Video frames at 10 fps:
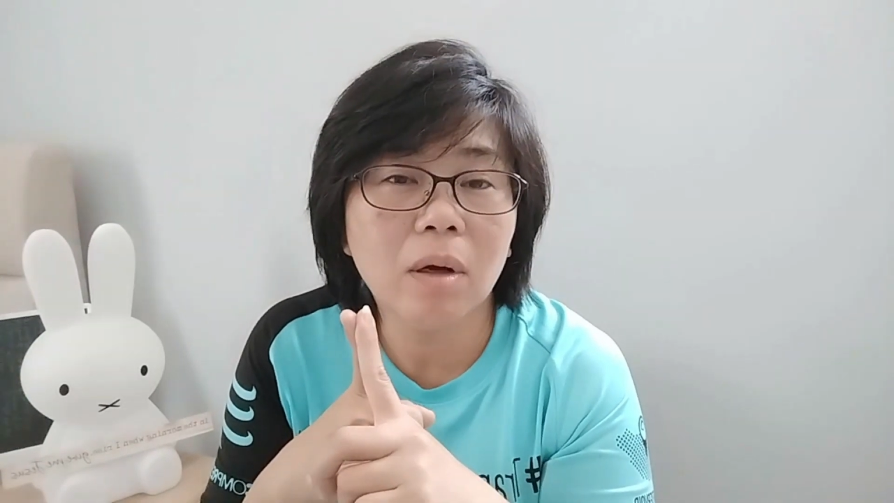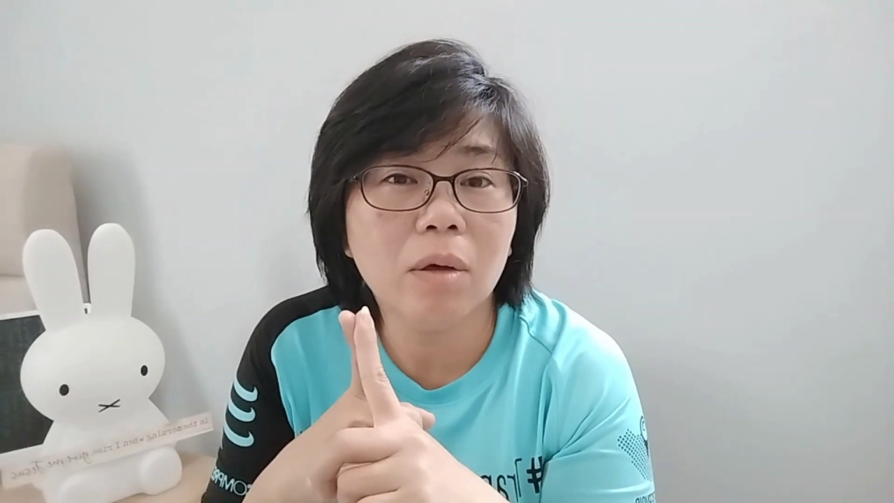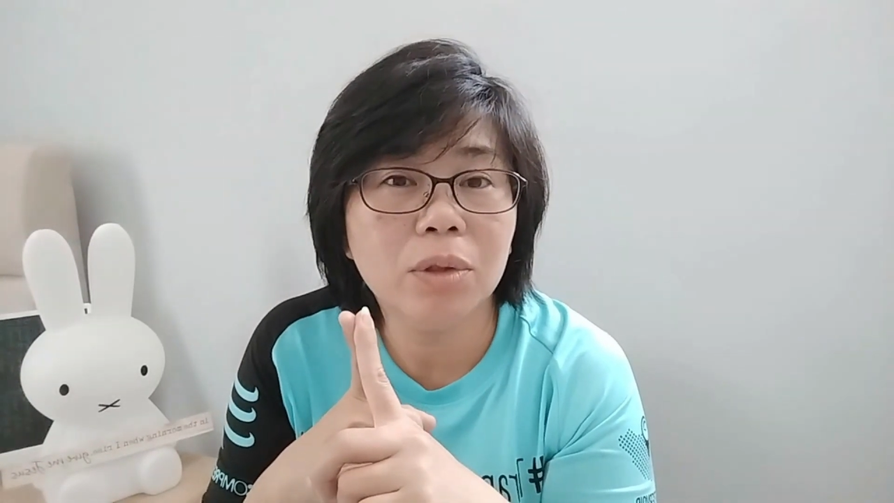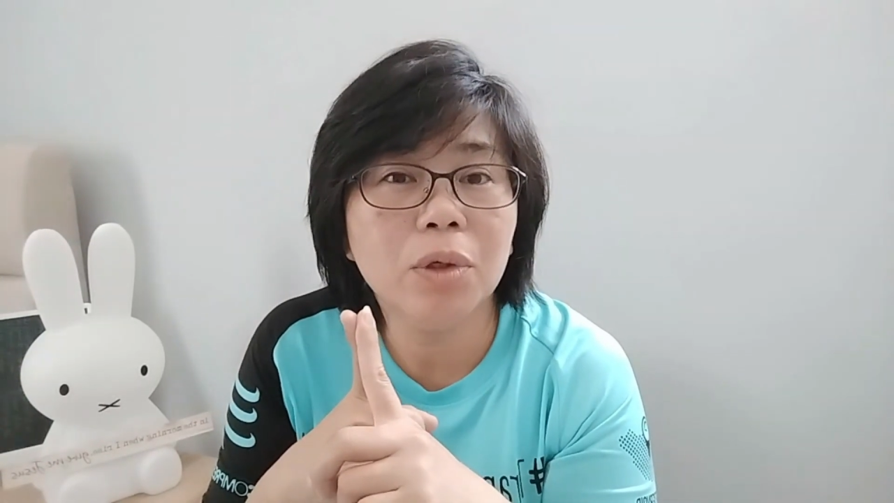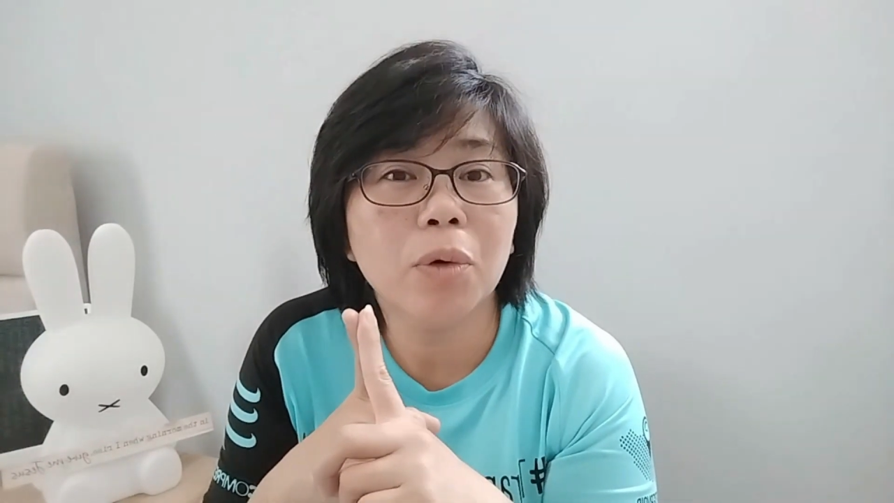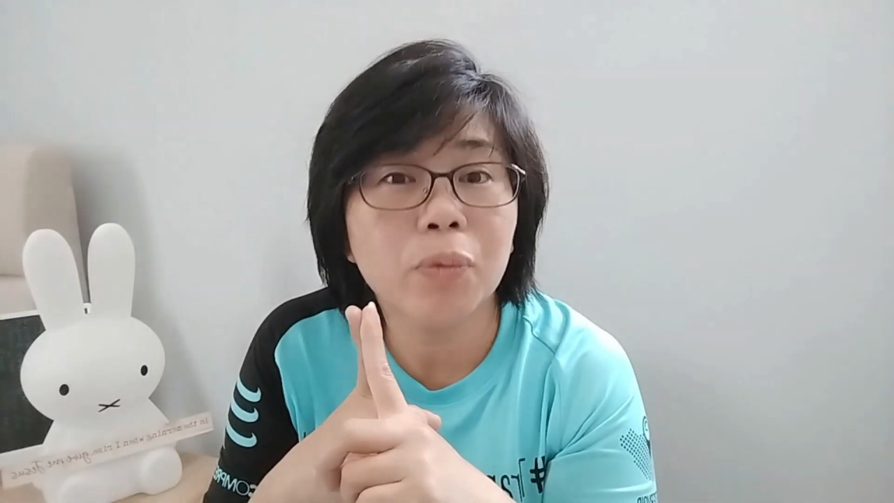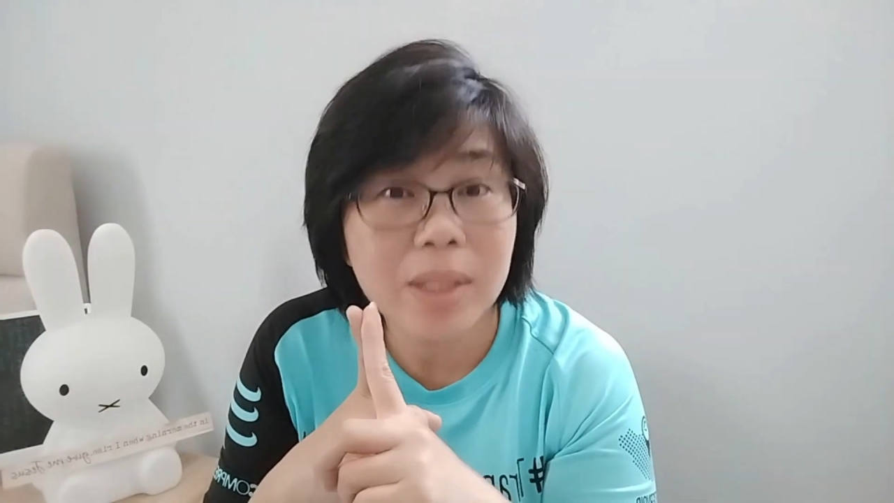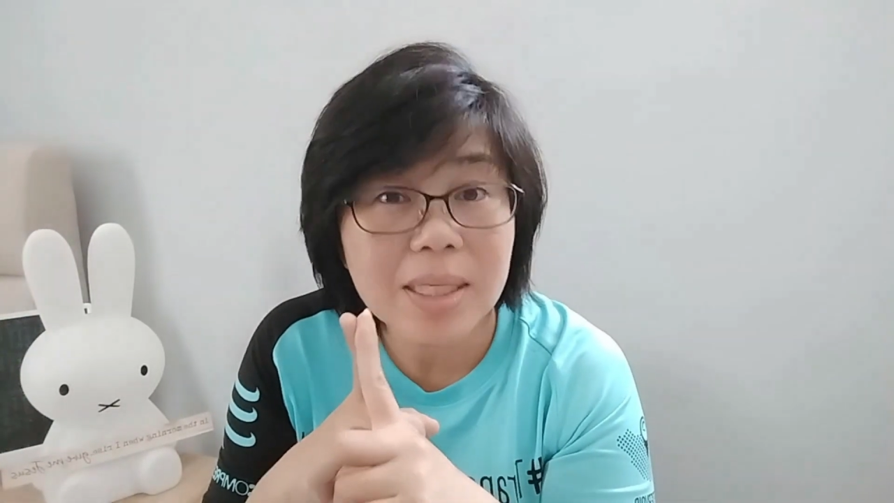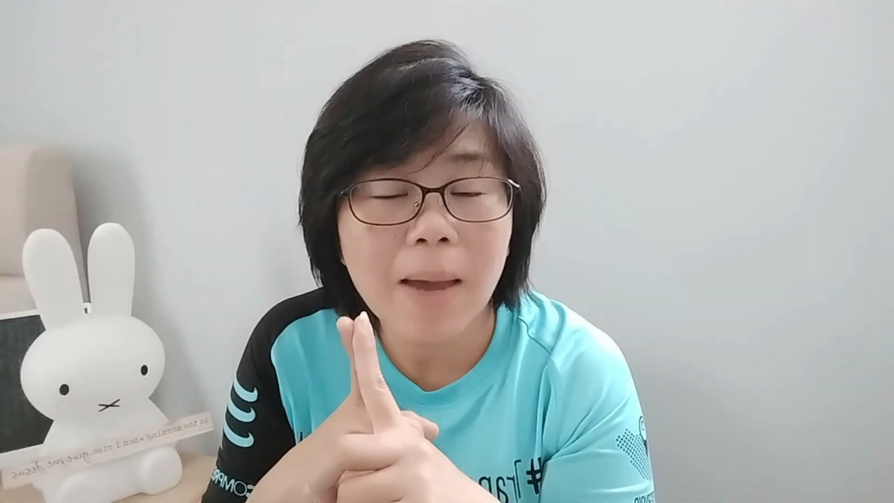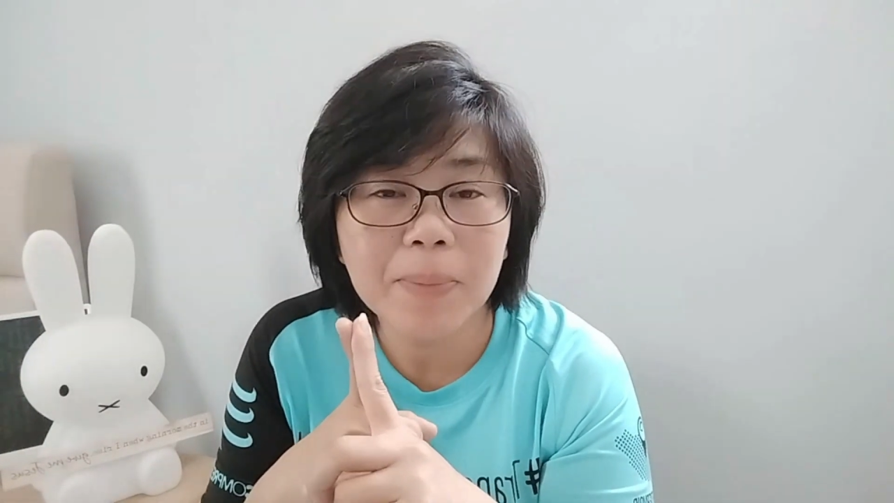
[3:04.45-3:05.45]
on your
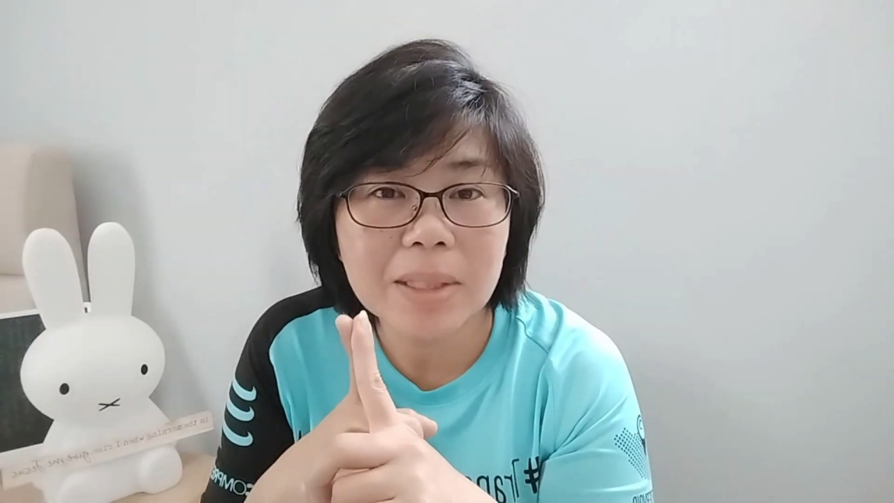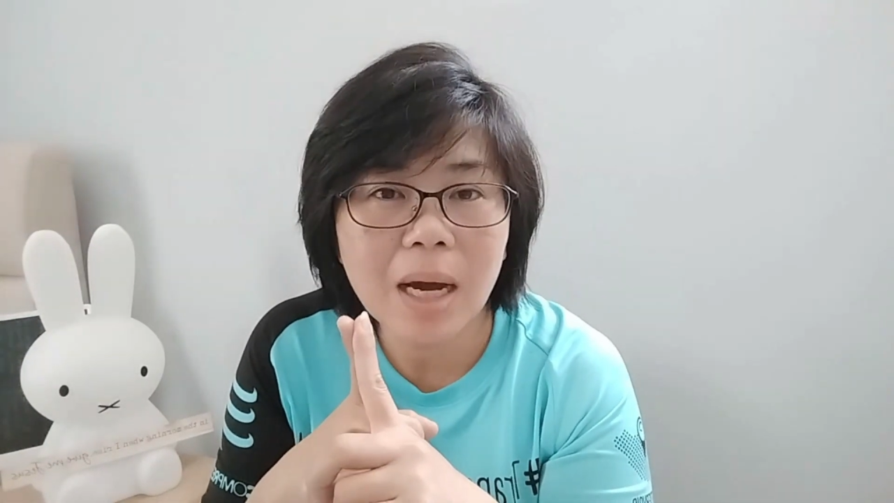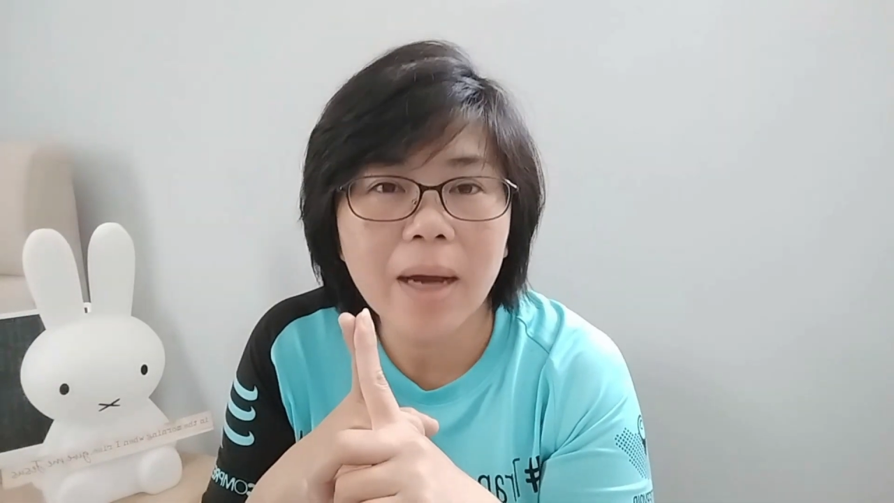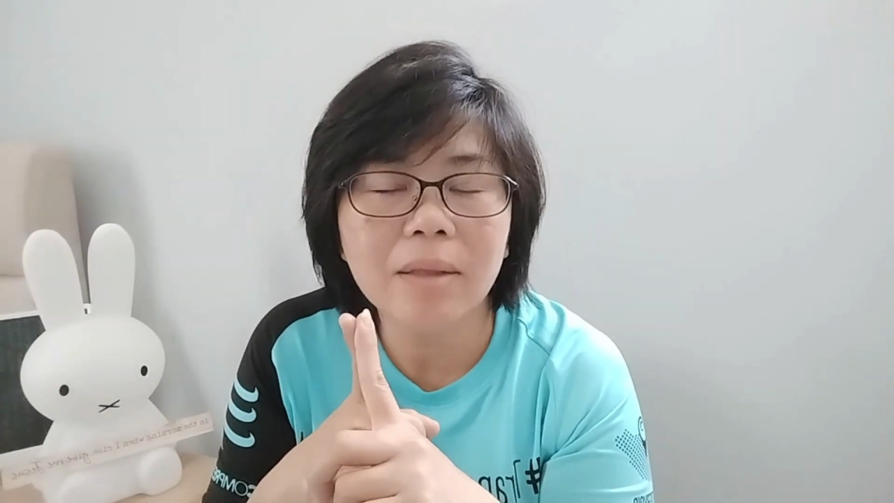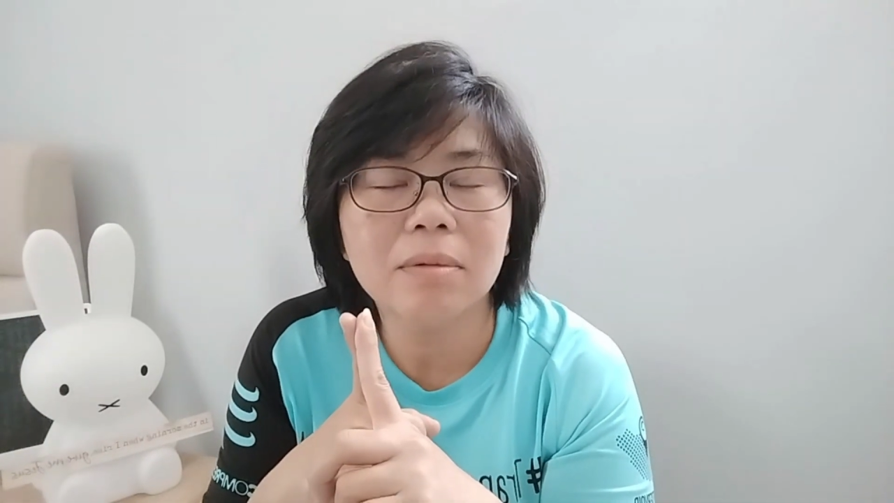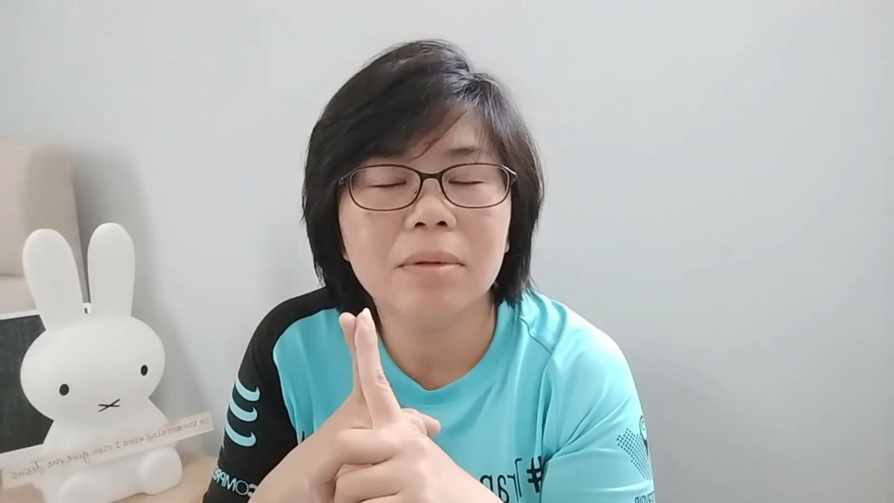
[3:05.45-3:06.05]
risk appetite.